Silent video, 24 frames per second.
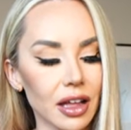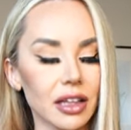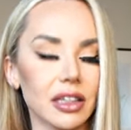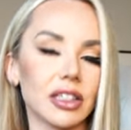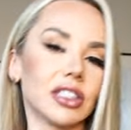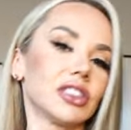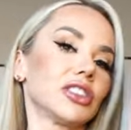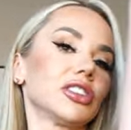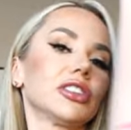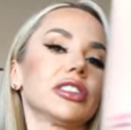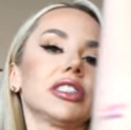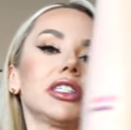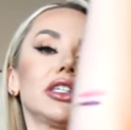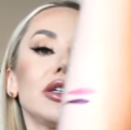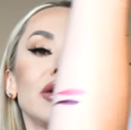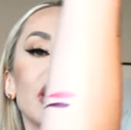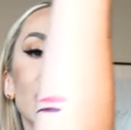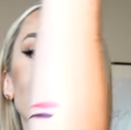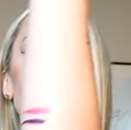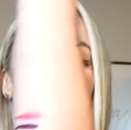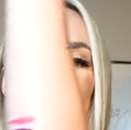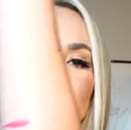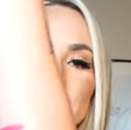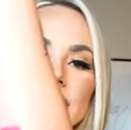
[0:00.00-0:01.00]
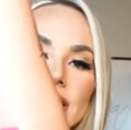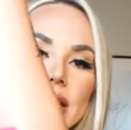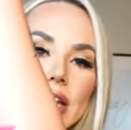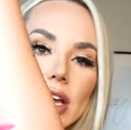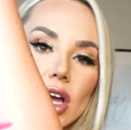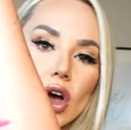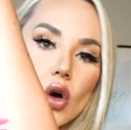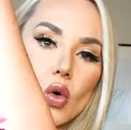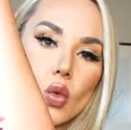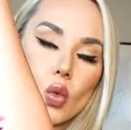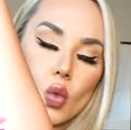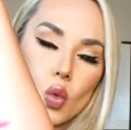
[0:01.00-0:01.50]
Literally you guys, like
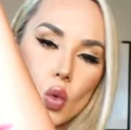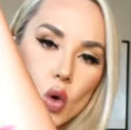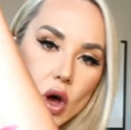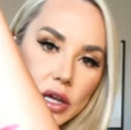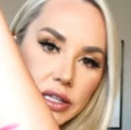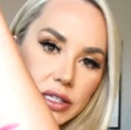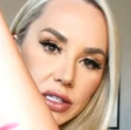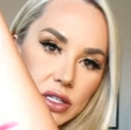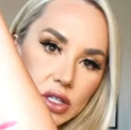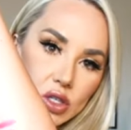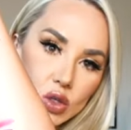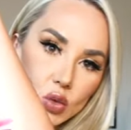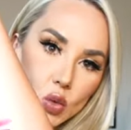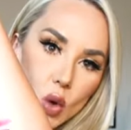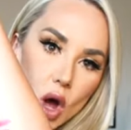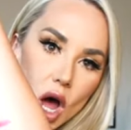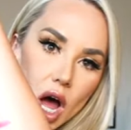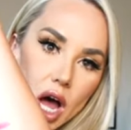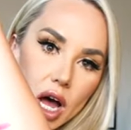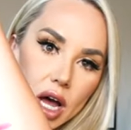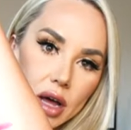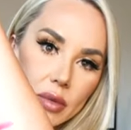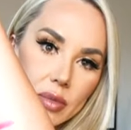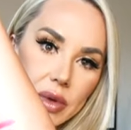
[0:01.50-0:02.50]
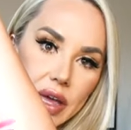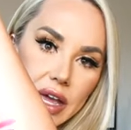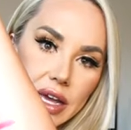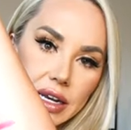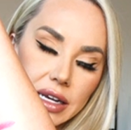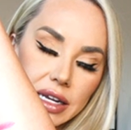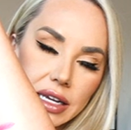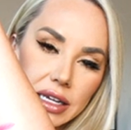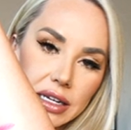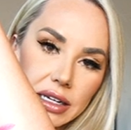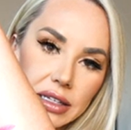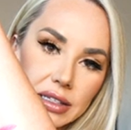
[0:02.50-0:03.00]
one swab
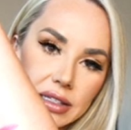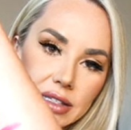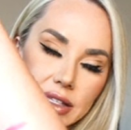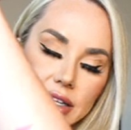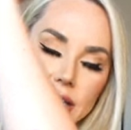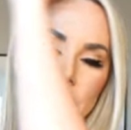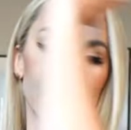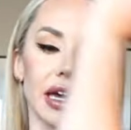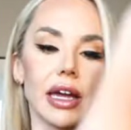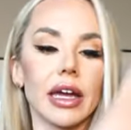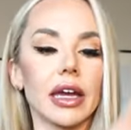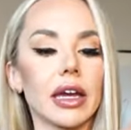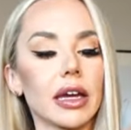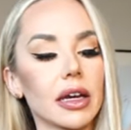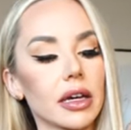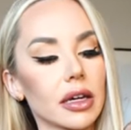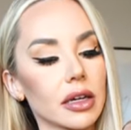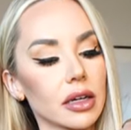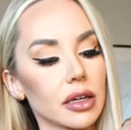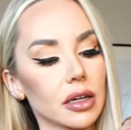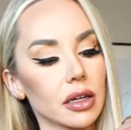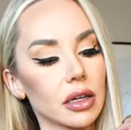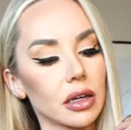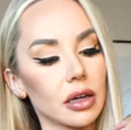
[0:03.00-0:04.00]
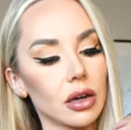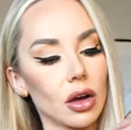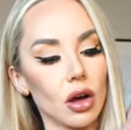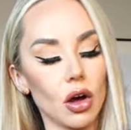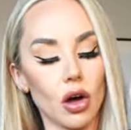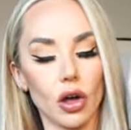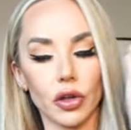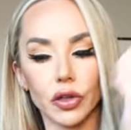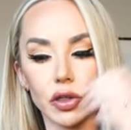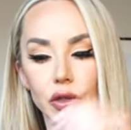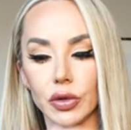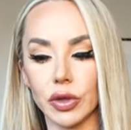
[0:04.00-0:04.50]
and it is like
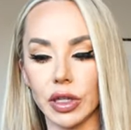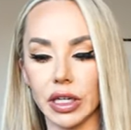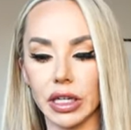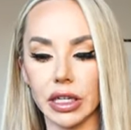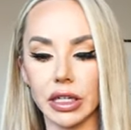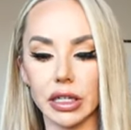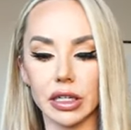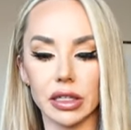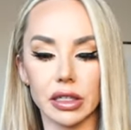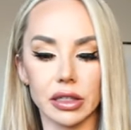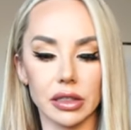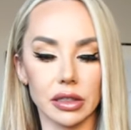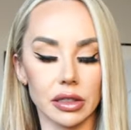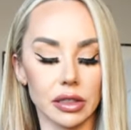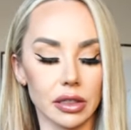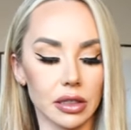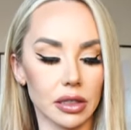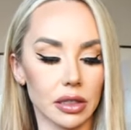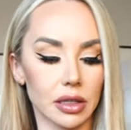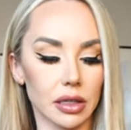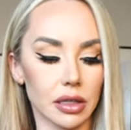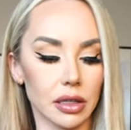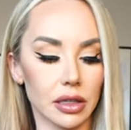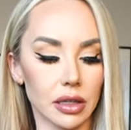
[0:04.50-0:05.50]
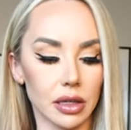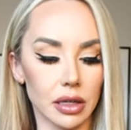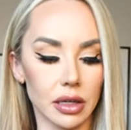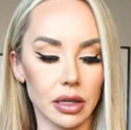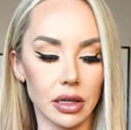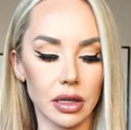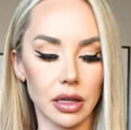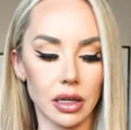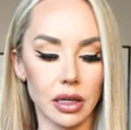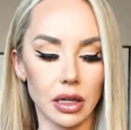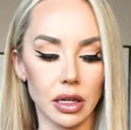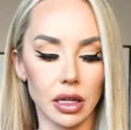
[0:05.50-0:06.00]
all you need.
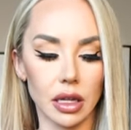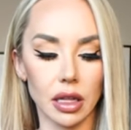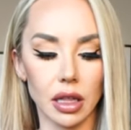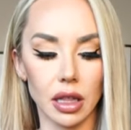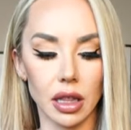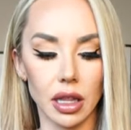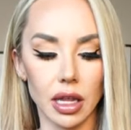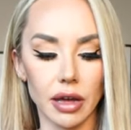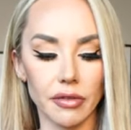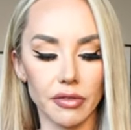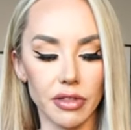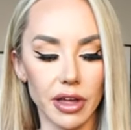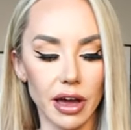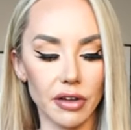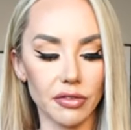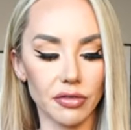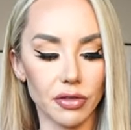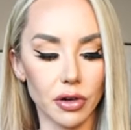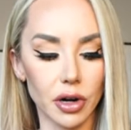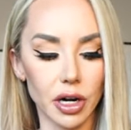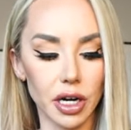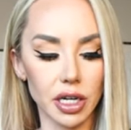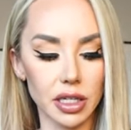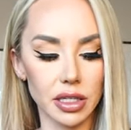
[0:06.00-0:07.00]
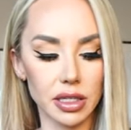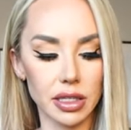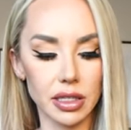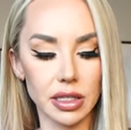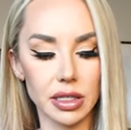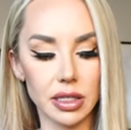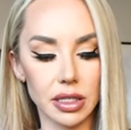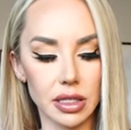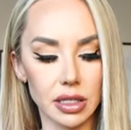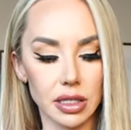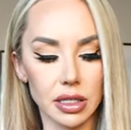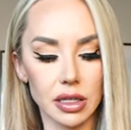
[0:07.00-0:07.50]
Love that for
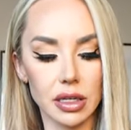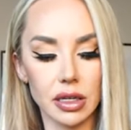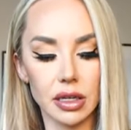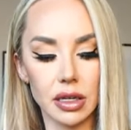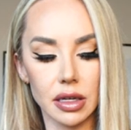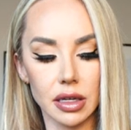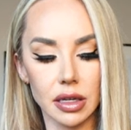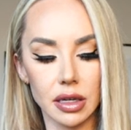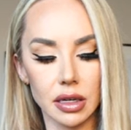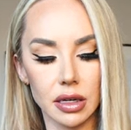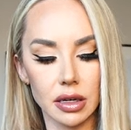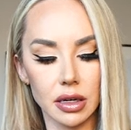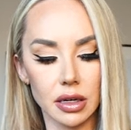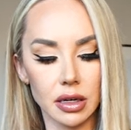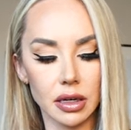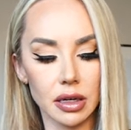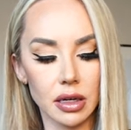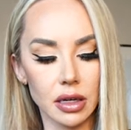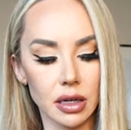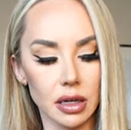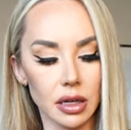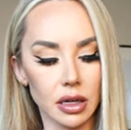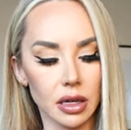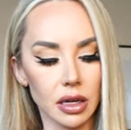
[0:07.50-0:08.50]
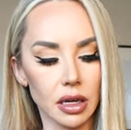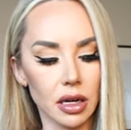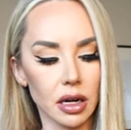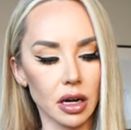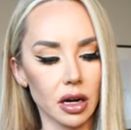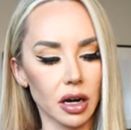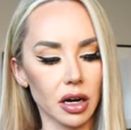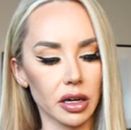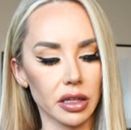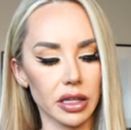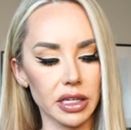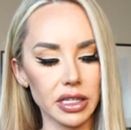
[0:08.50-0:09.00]
us.
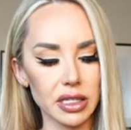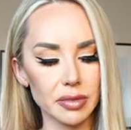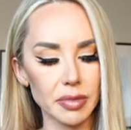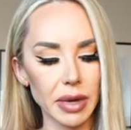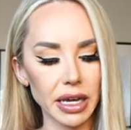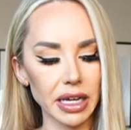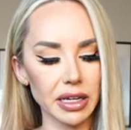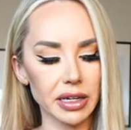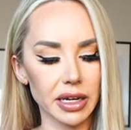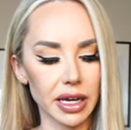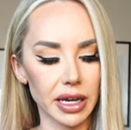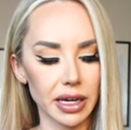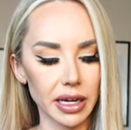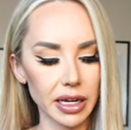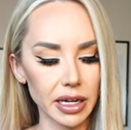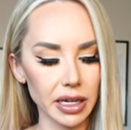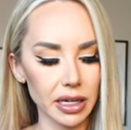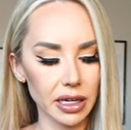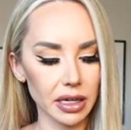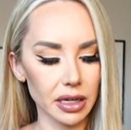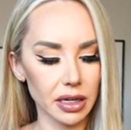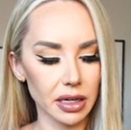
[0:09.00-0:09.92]
Are these magnetic?